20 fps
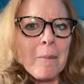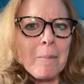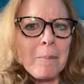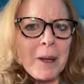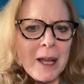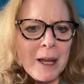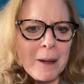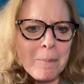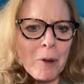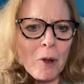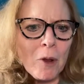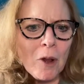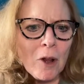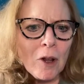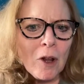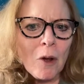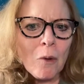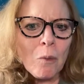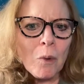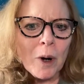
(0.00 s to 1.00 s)

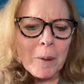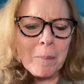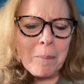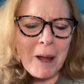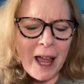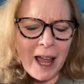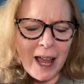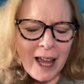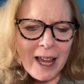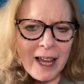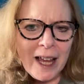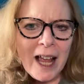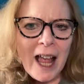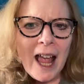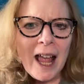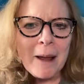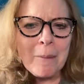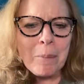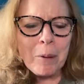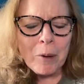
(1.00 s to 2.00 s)
people were paying
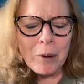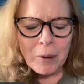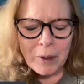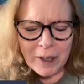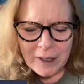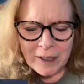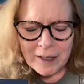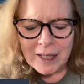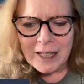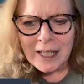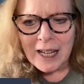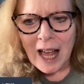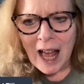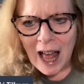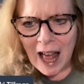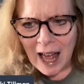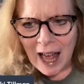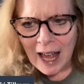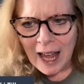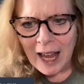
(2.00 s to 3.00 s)
a pretty
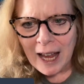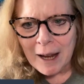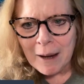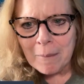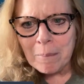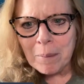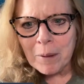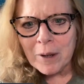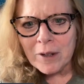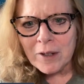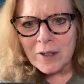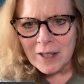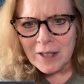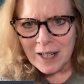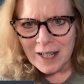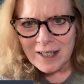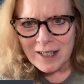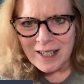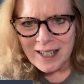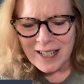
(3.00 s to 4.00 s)
high
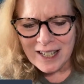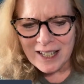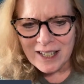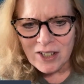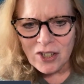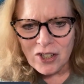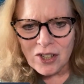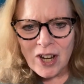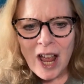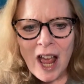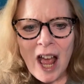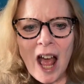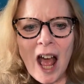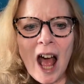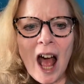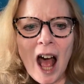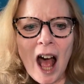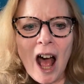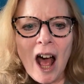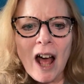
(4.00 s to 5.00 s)
percentage
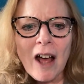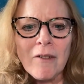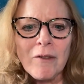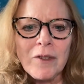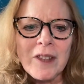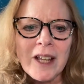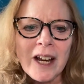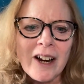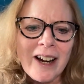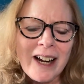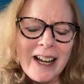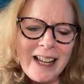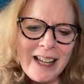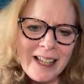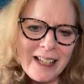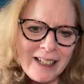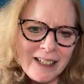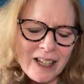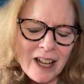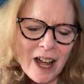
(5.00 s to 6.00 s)
of their
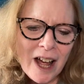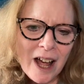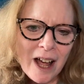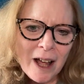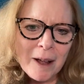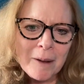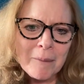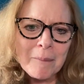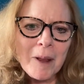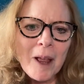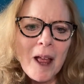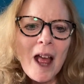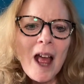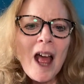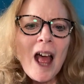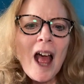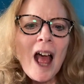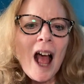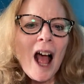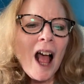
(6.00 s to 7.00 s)
income
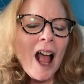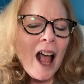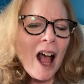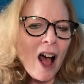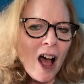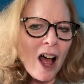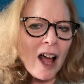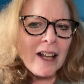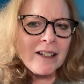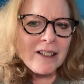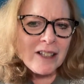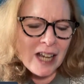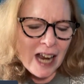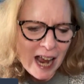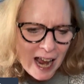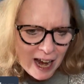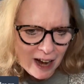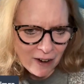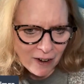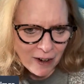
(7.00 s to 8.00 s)
on
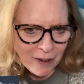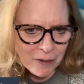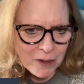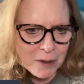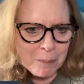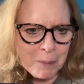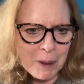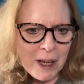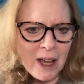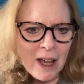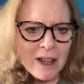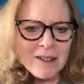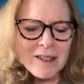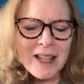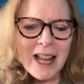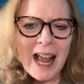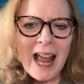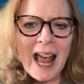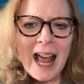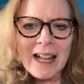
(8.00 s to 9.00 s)
tariffs because
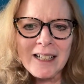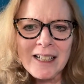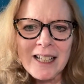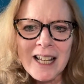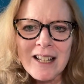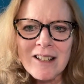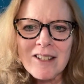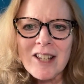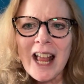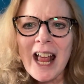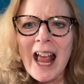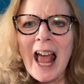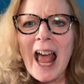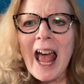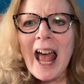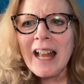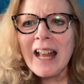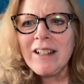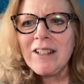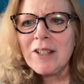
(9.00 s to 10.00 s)
they had things they
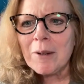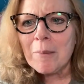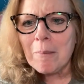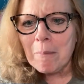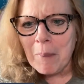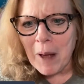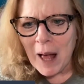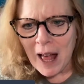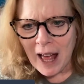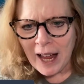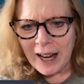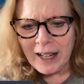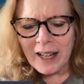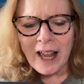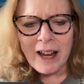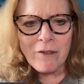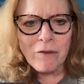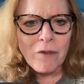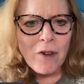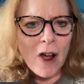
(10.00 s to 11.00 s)
had to buy,
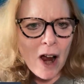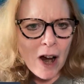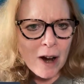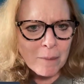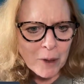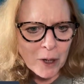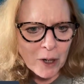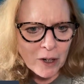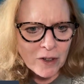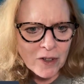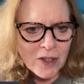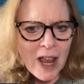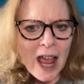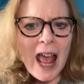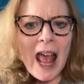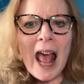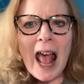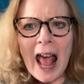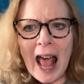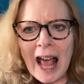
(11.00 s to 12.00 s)
like farmers
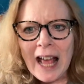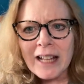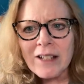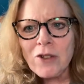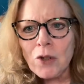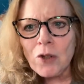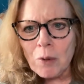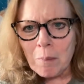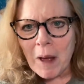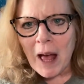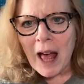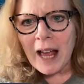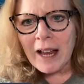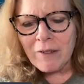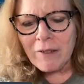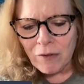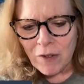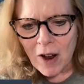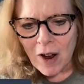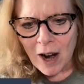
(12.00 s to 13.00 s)
had to buy
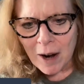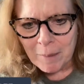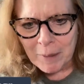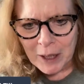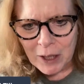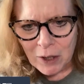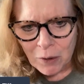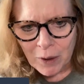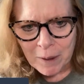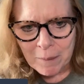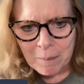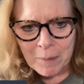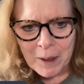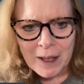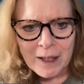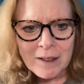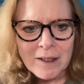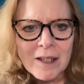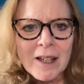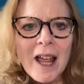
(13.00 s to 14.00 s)
farm
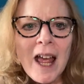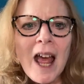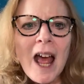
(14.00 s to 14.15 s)
equipment.